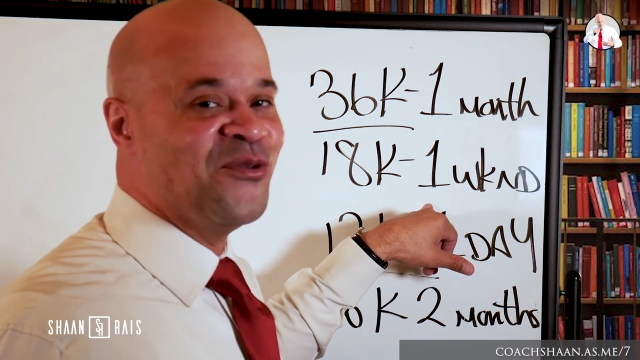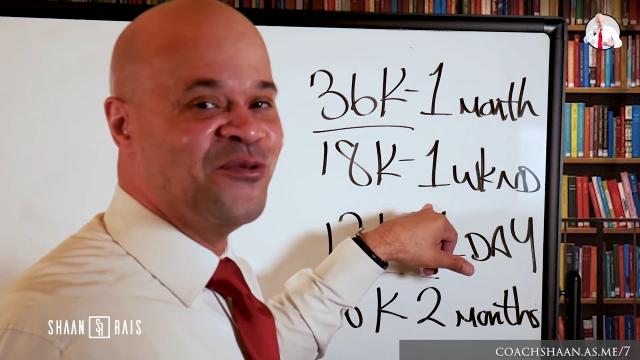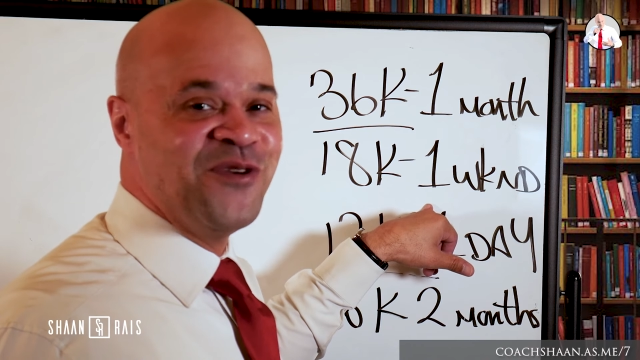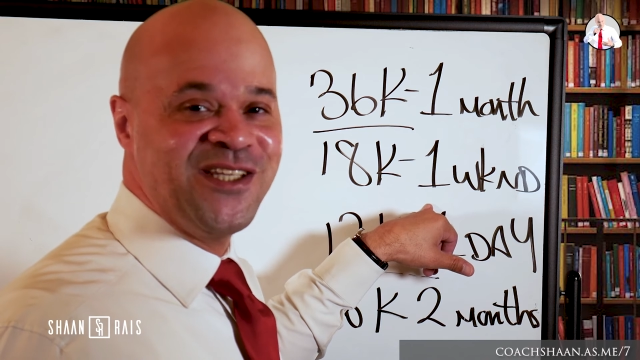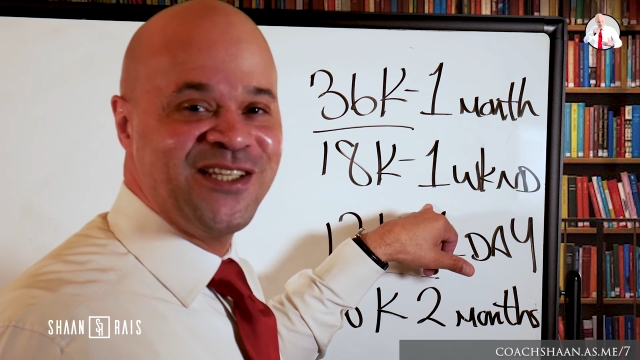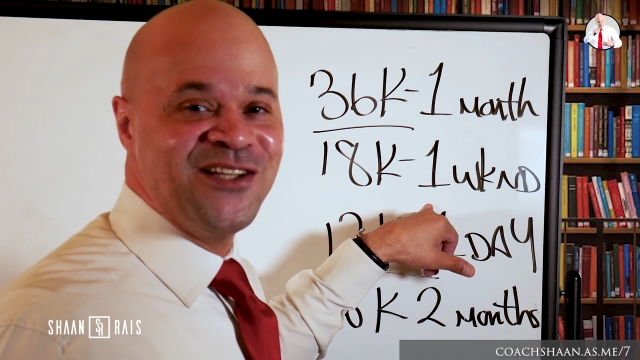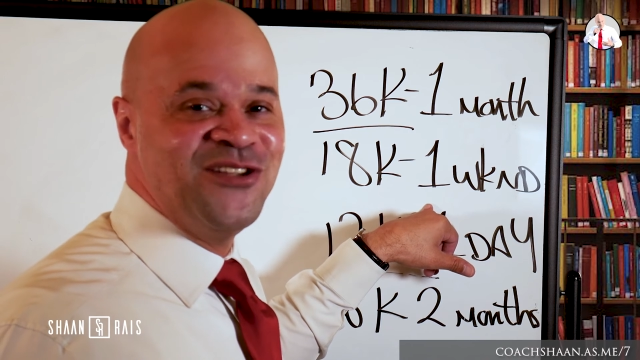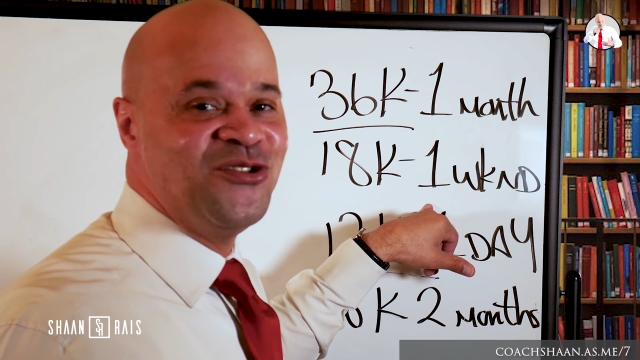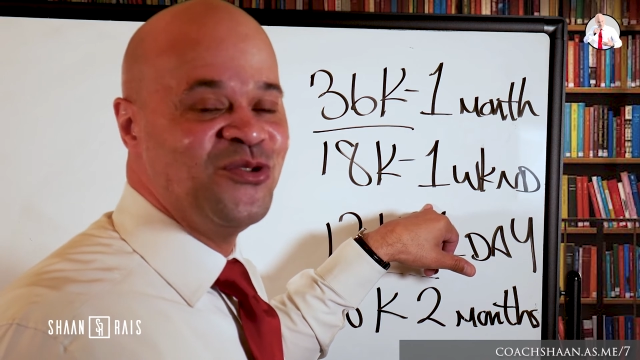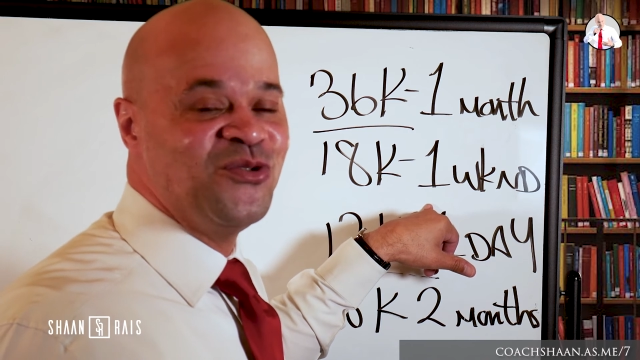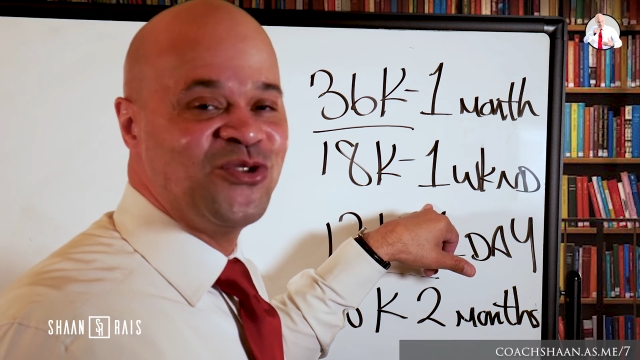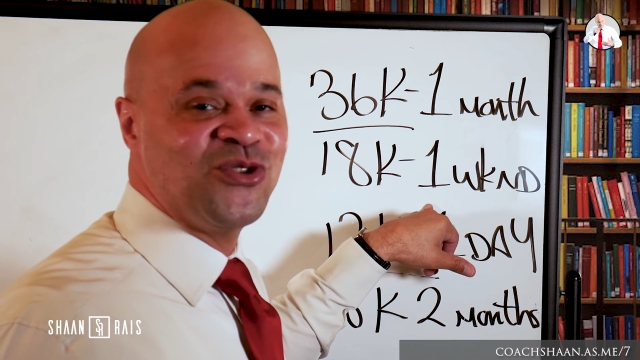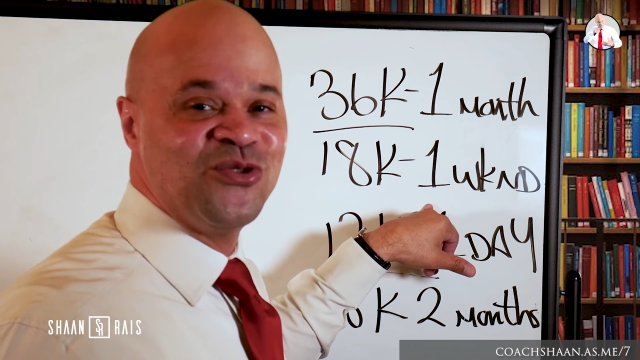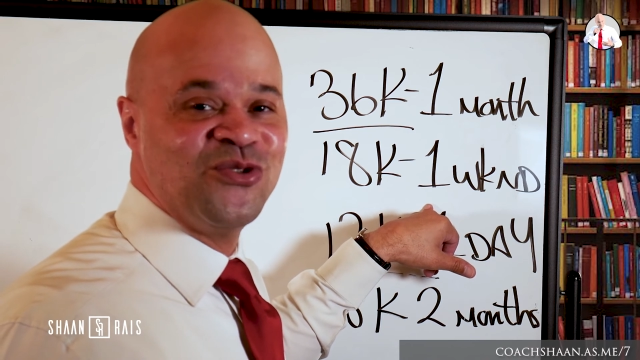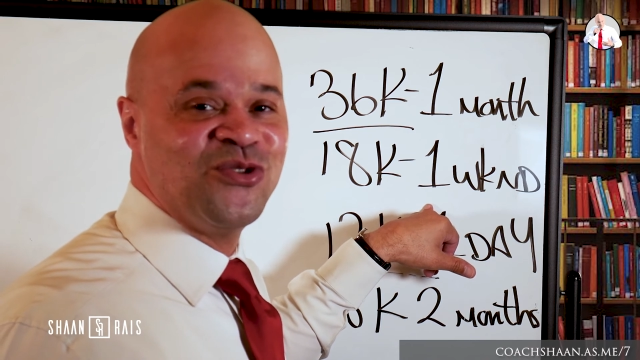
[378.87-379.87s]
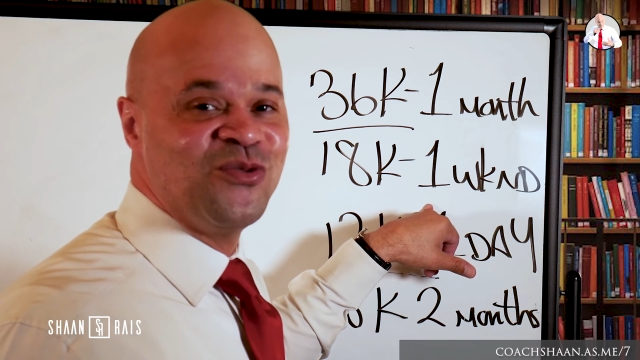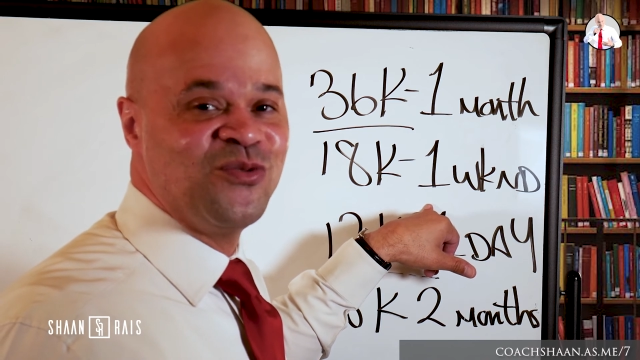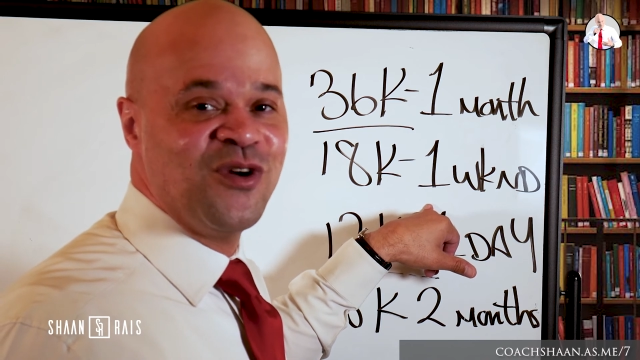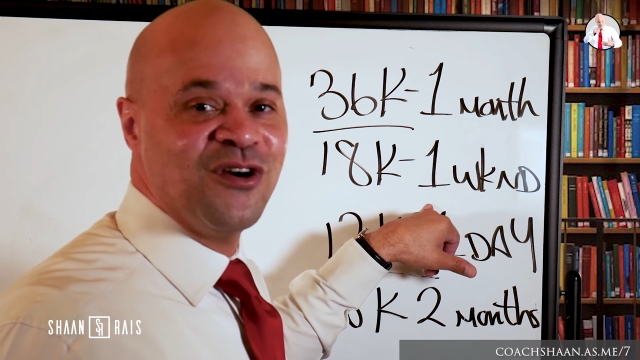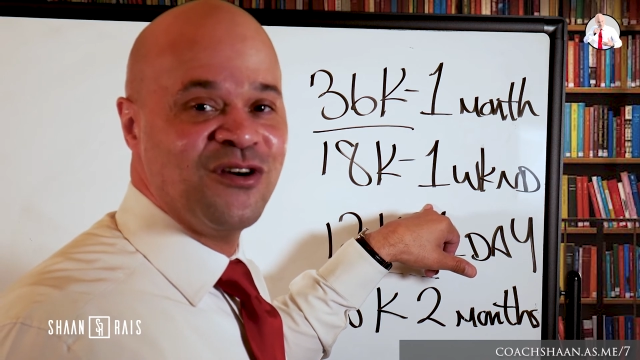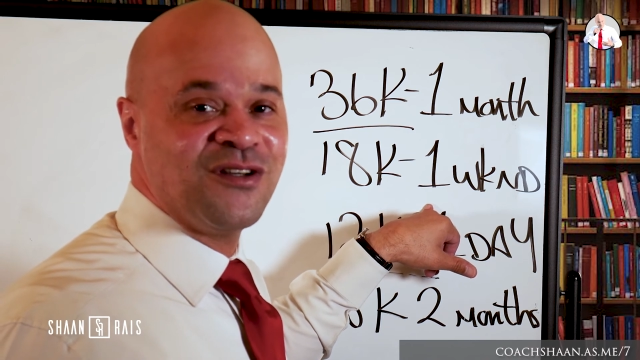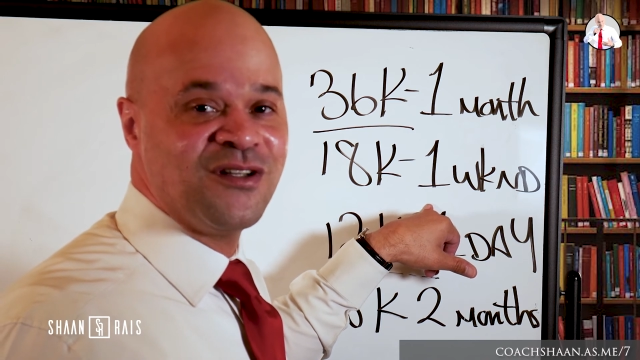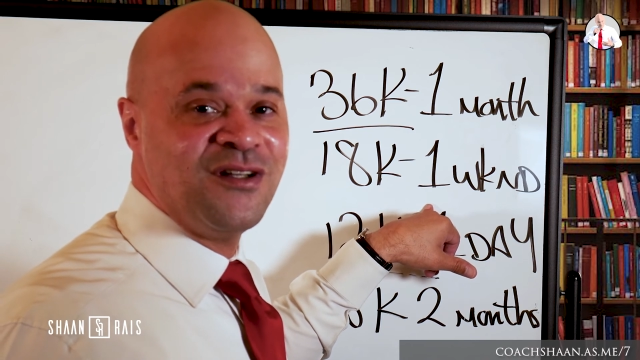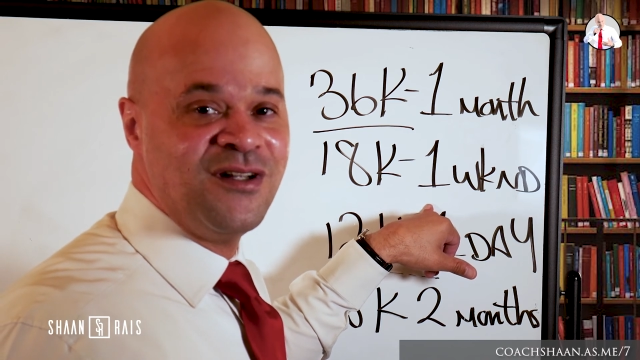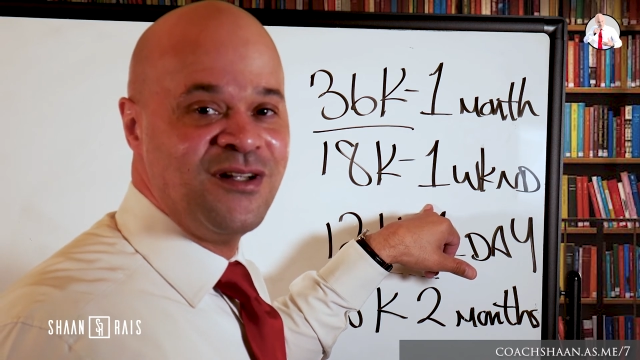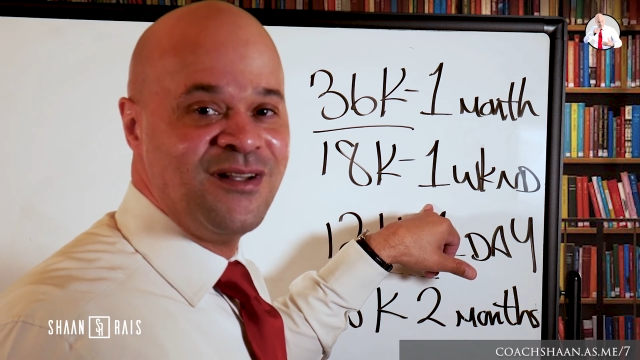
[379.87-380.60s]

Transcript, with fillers: weekend you choose to work.